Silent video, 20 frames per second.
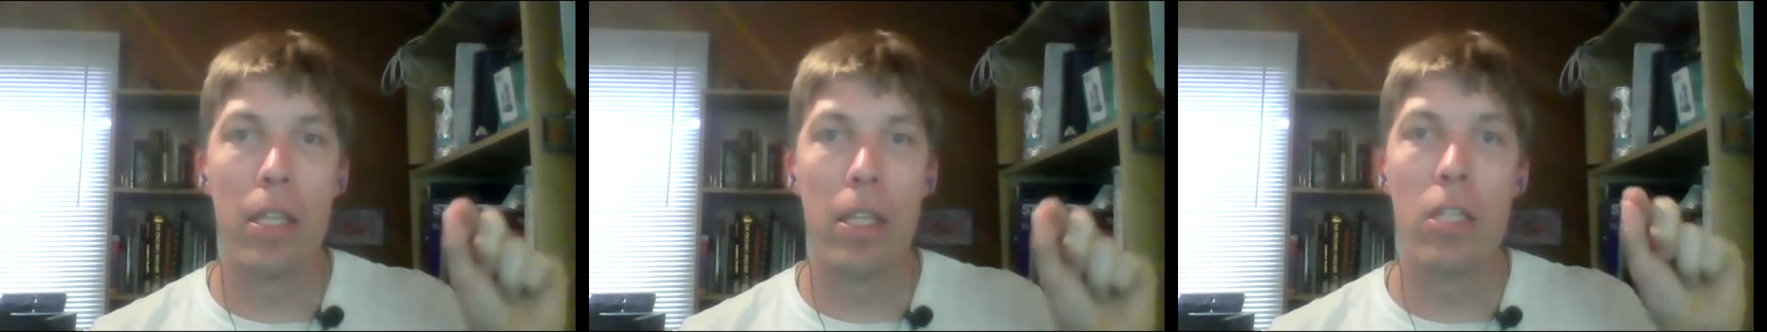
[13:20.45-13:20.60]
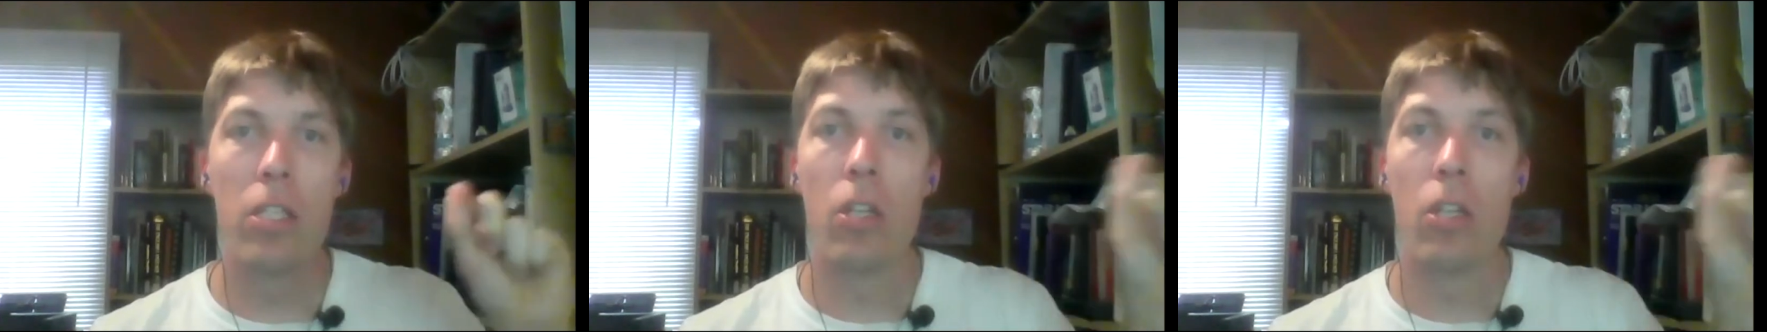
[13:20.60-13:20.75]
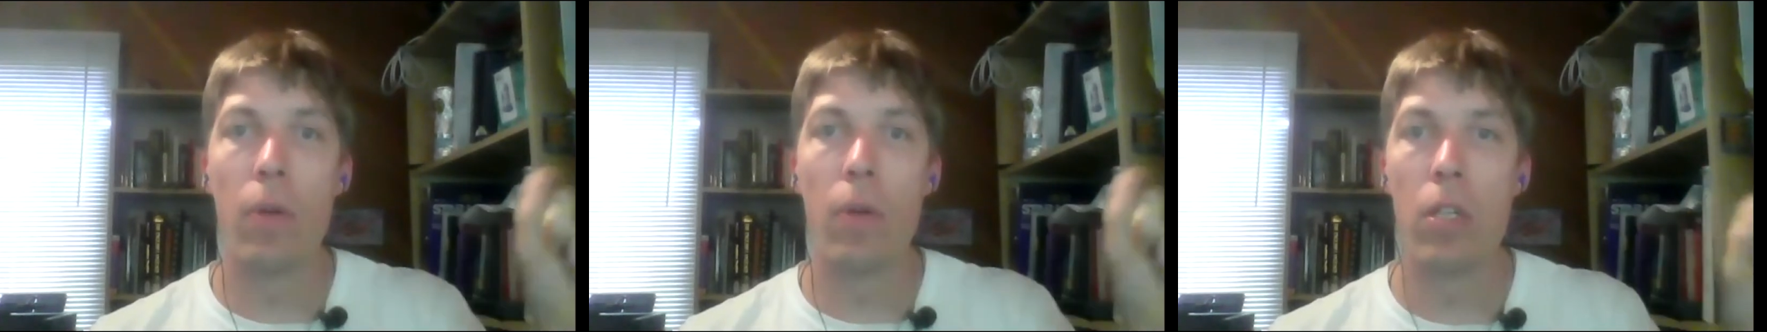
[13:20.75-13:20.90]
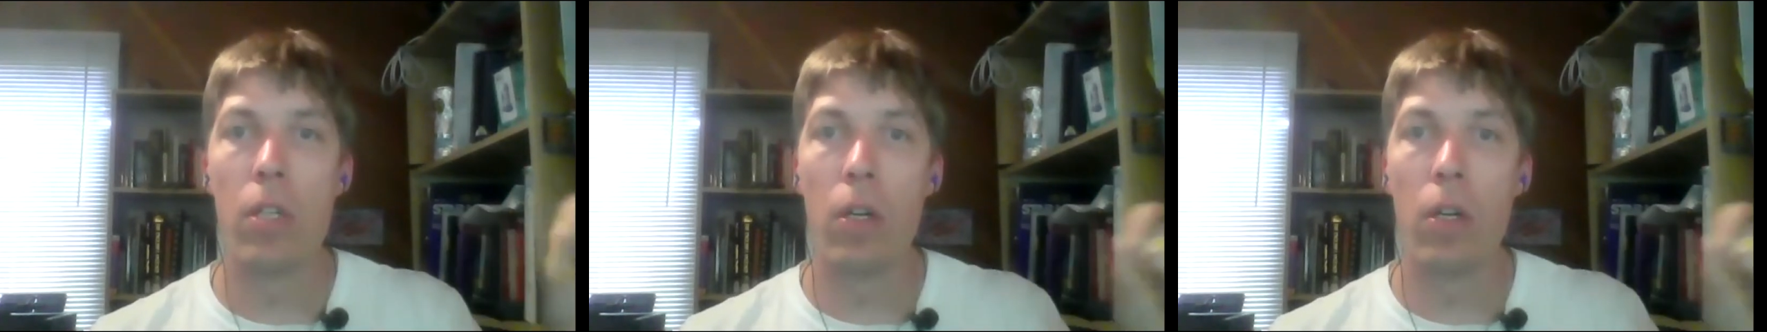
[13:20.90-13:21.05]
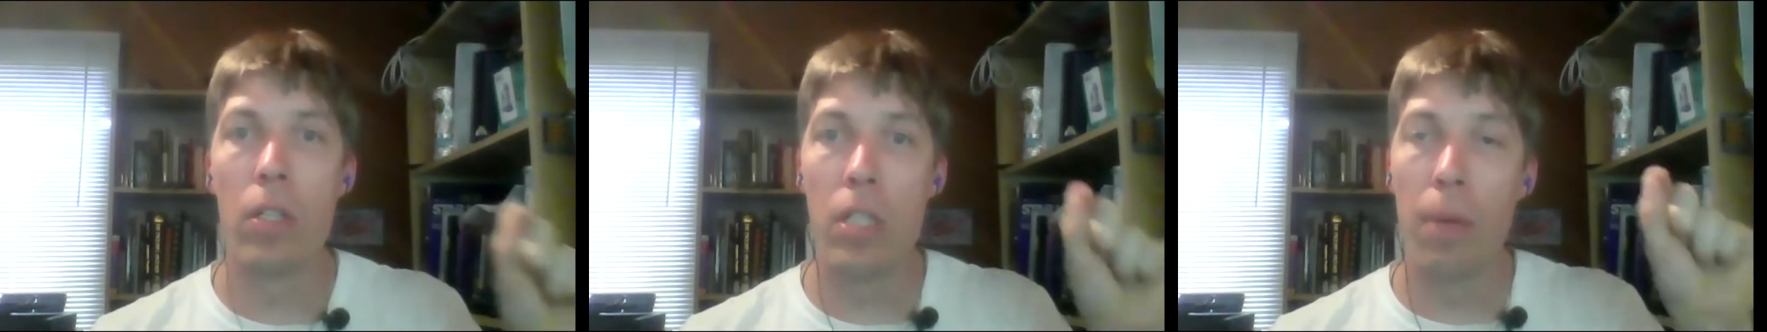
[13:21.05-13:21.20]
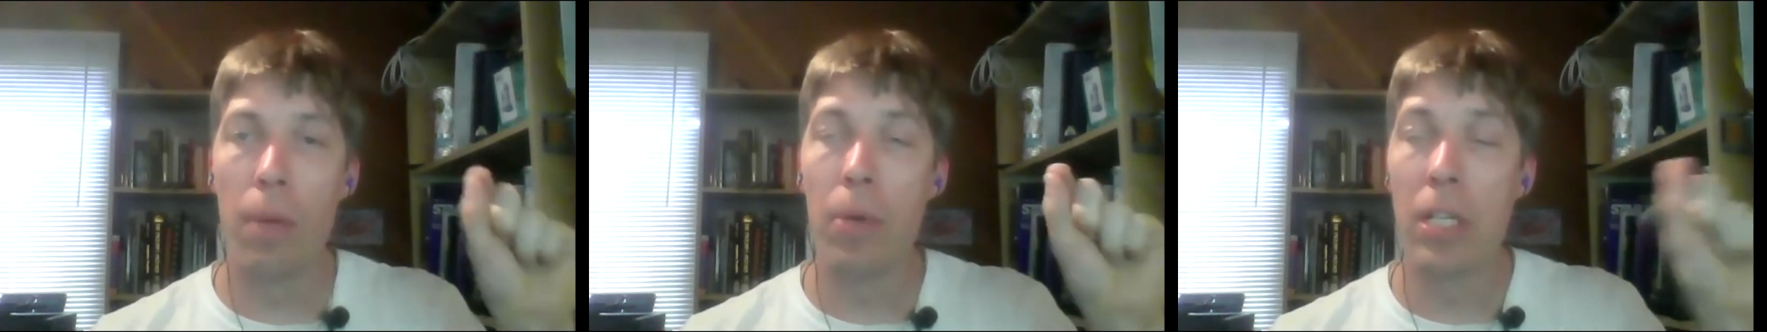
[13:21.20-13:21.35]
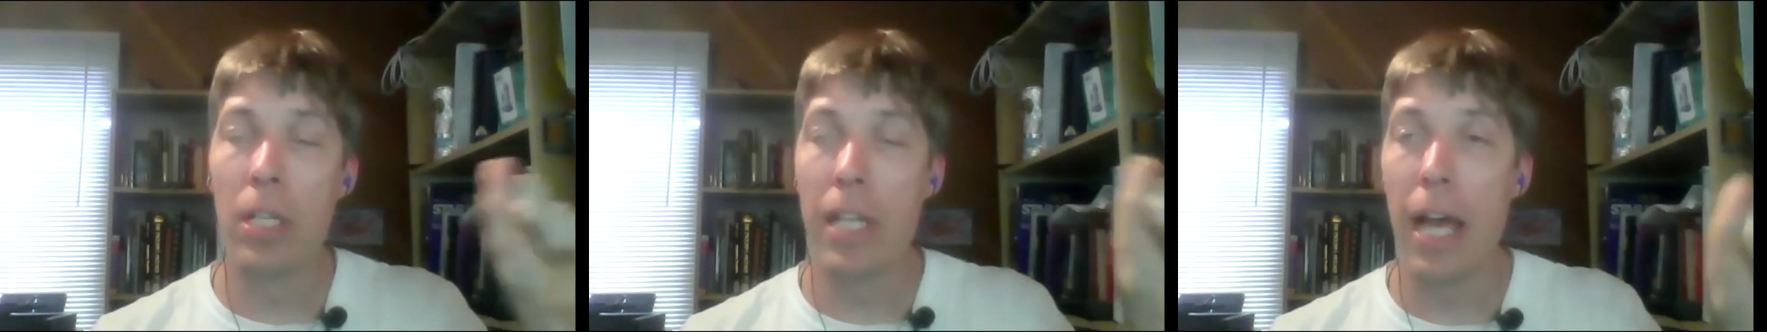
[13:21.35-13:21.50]
so and so,
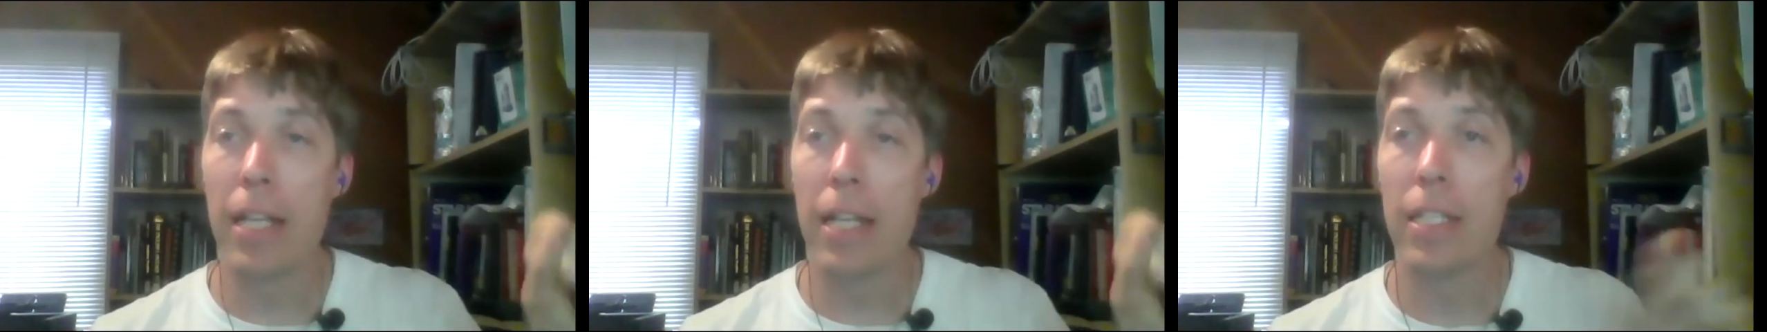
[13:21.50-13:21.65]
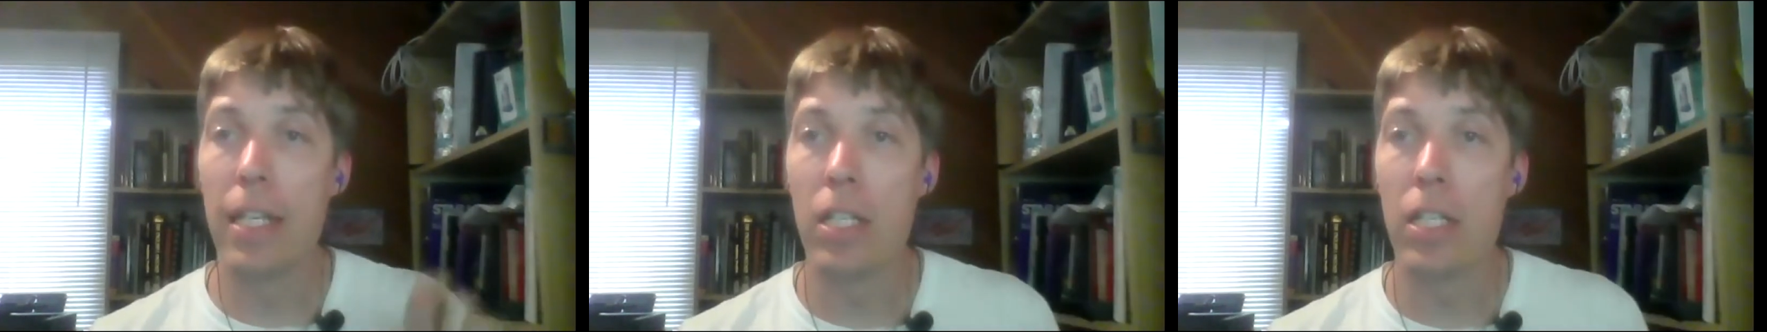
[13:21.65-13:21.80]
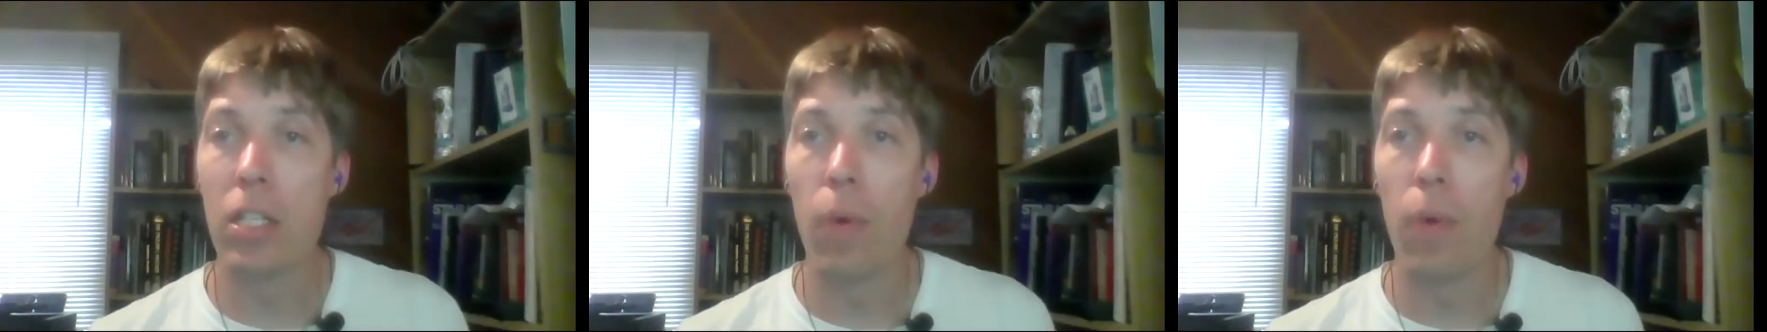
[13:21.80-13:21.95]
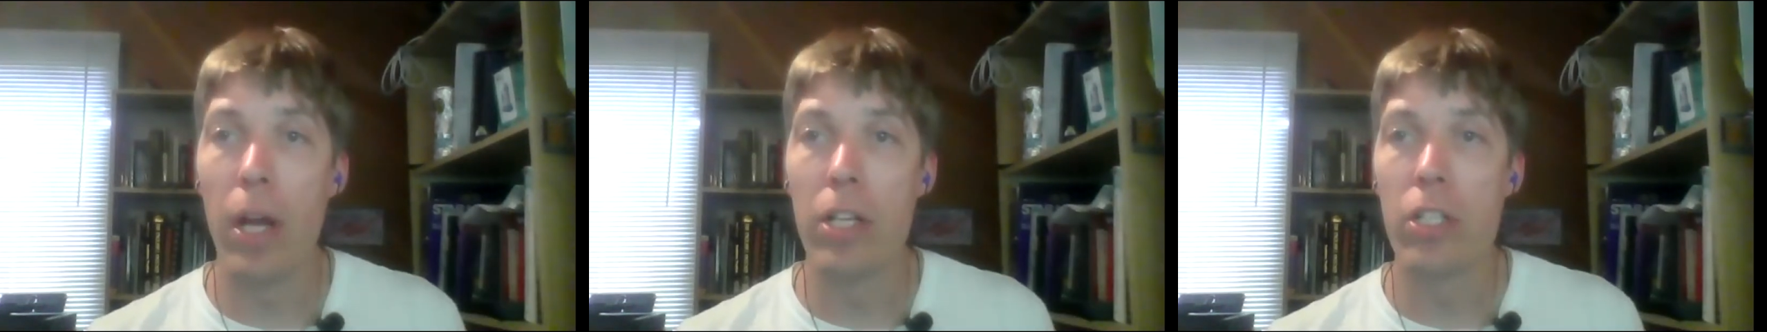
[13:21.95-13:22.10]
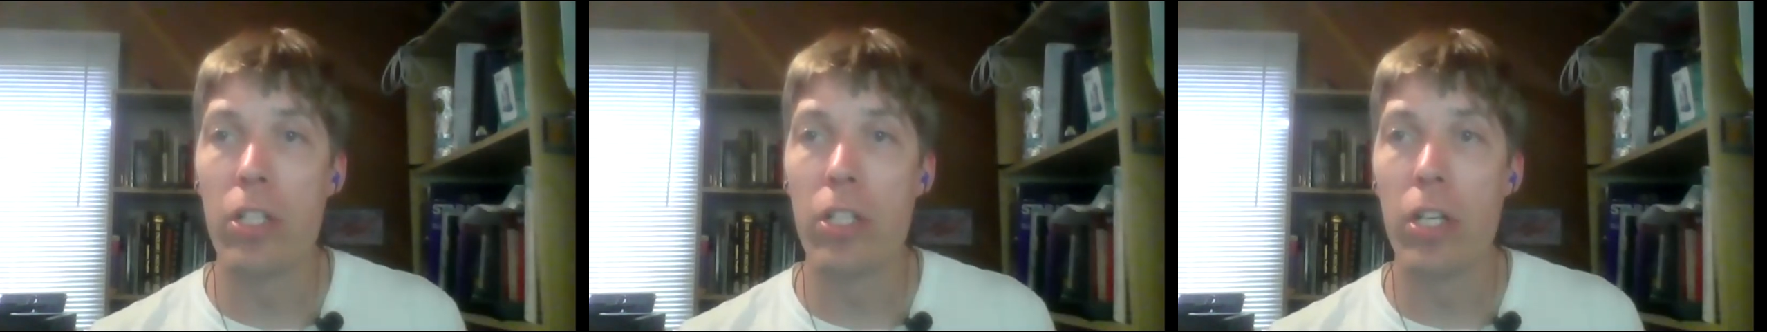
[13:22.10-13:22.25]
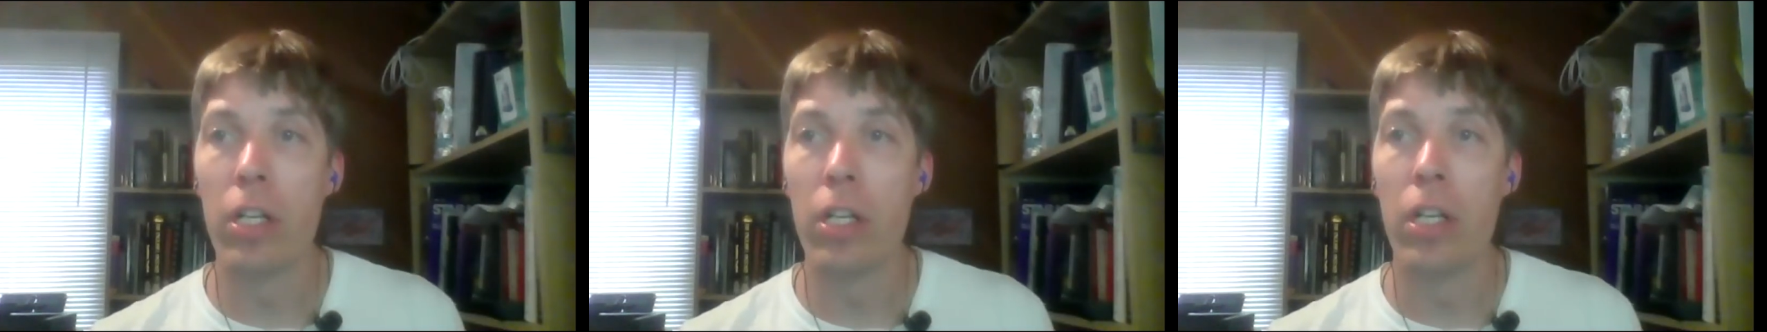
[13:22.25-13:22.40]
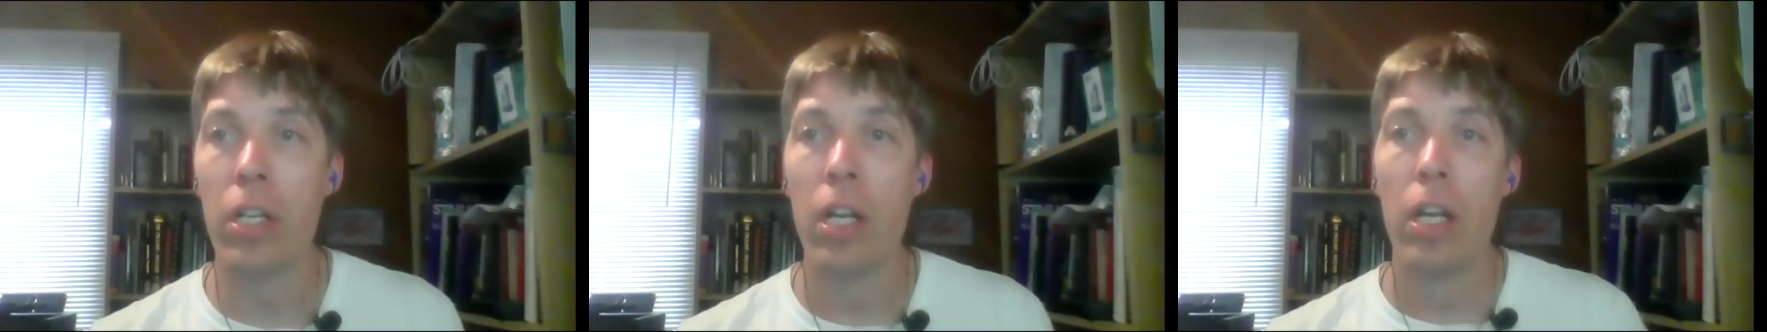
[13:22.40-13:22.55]
someone's asked this
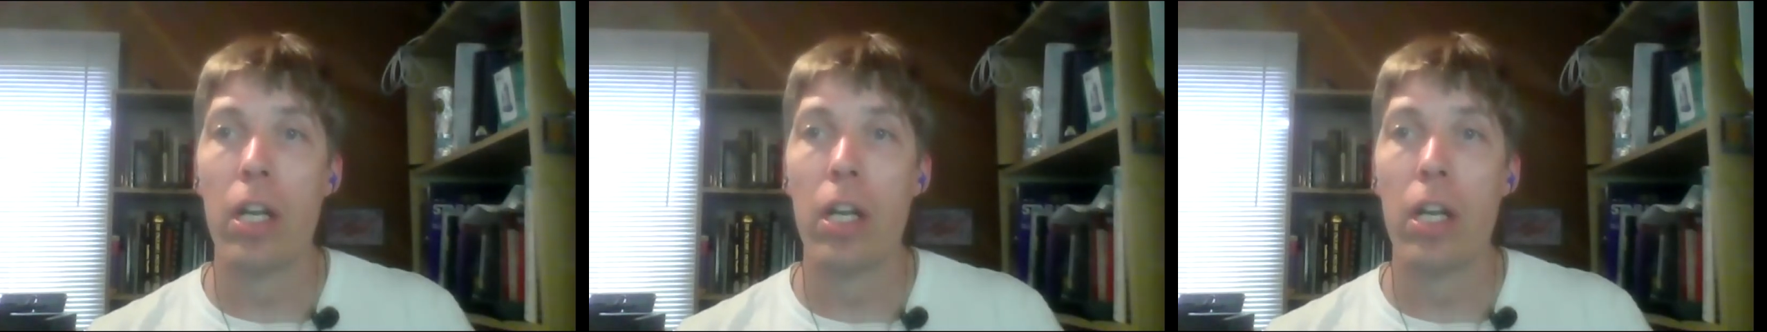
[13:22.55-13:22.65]
question,